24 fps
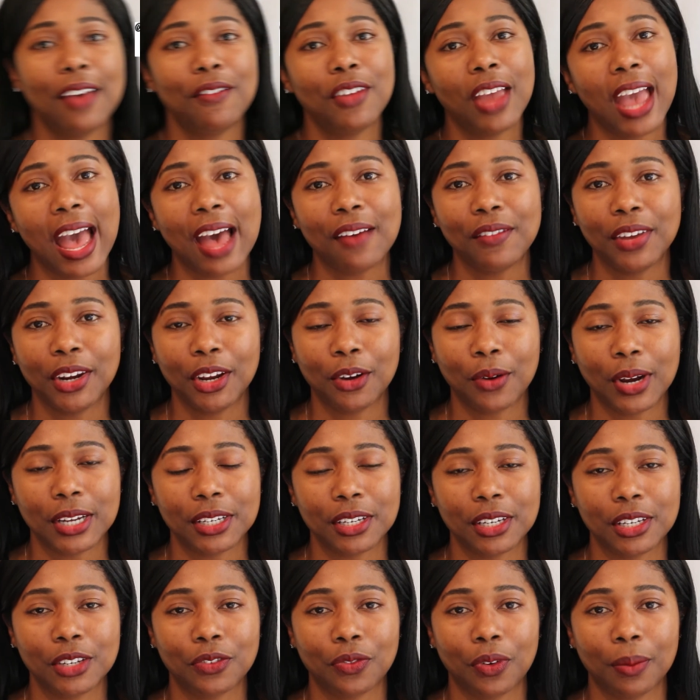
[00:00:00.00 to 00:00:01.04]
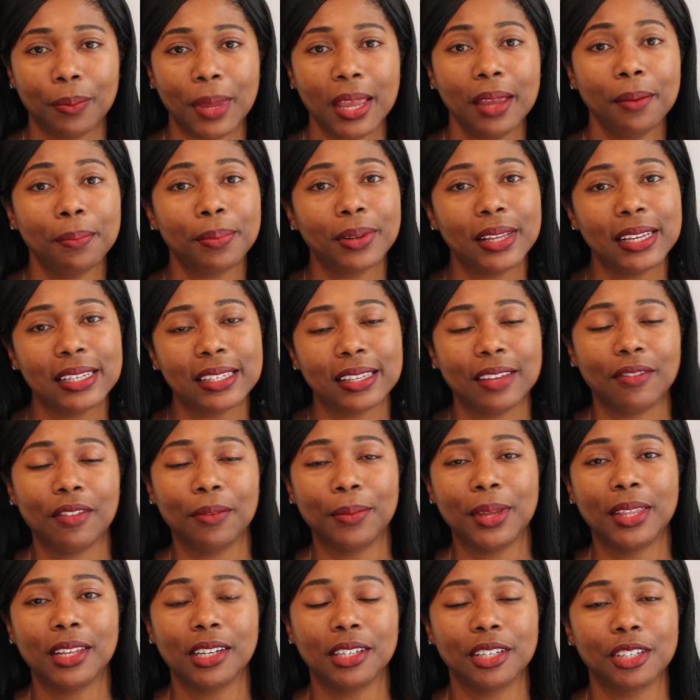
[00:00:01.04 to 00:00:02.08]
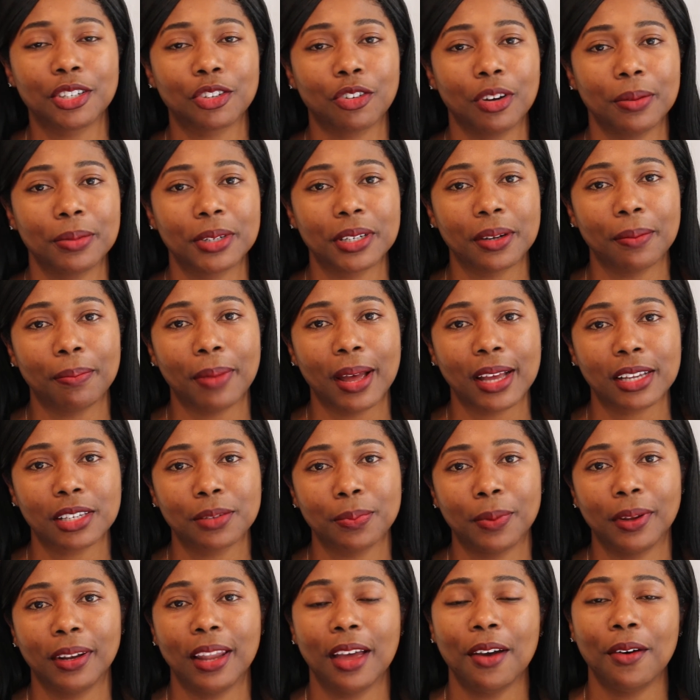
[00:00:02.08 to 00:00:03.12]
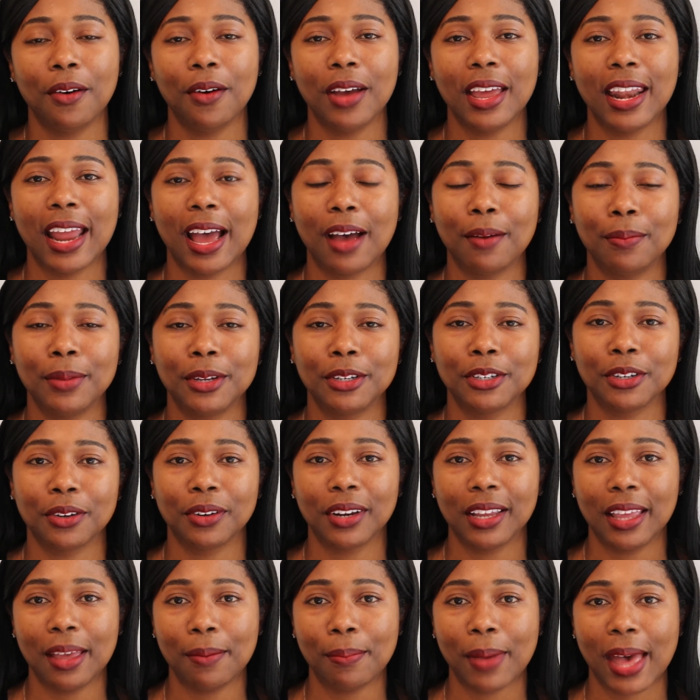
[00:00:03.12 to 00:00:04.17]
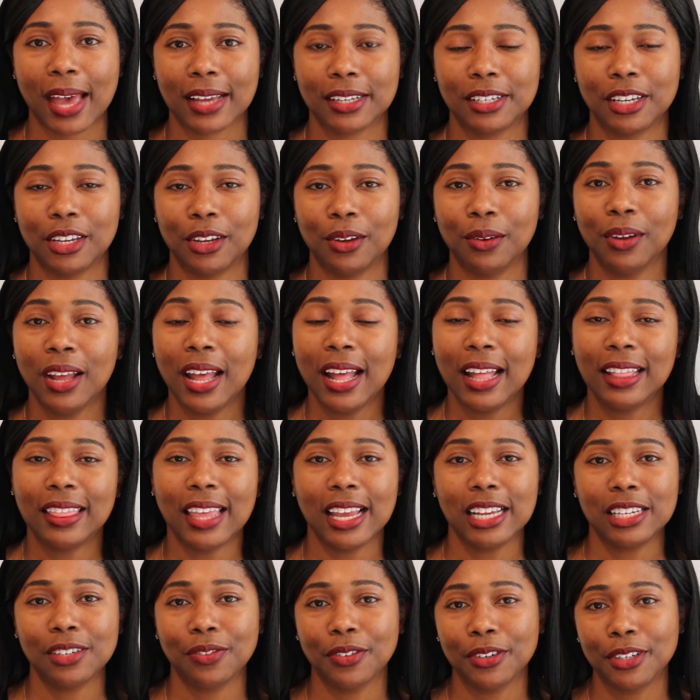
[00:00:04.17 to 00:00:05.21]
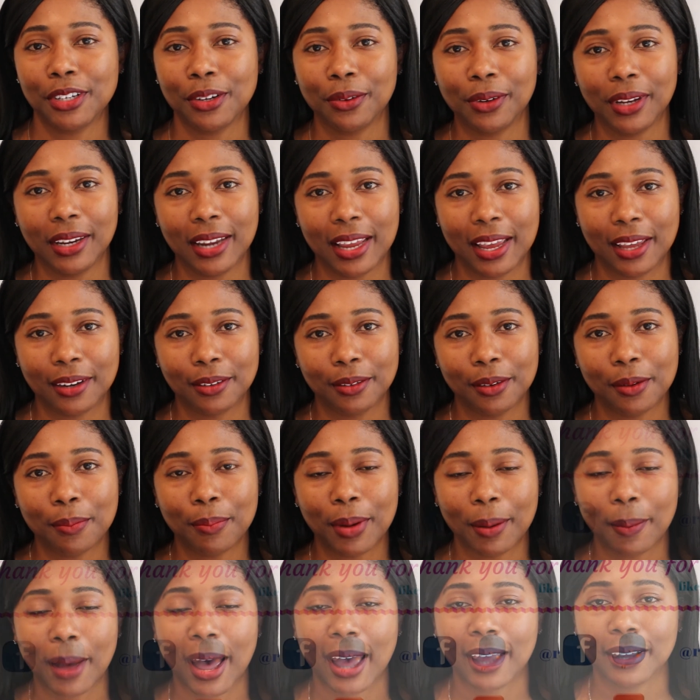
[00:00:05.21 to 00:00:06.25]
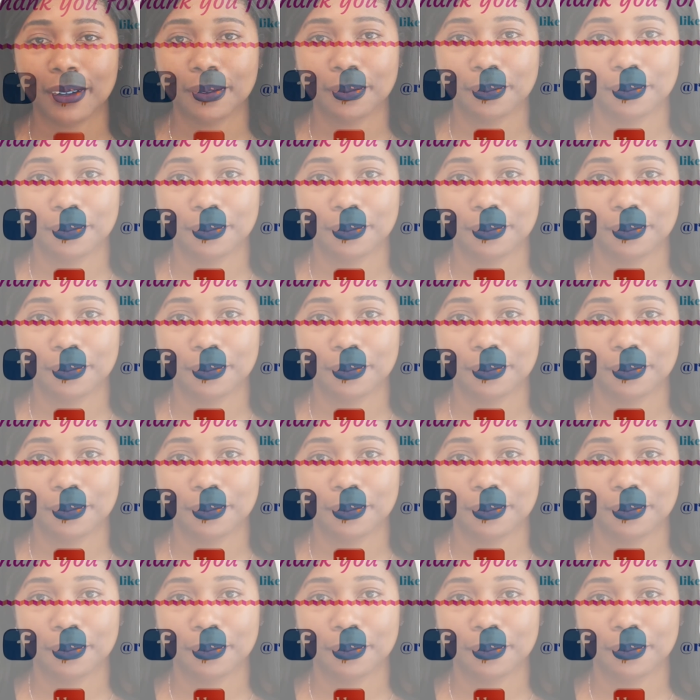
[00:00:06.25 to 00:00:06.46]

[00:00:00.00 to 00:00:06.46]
If you have any questions for me, please leave them in the description box below, and I'll be sure to get back to you. Thanks for tuning in. Bye-bye.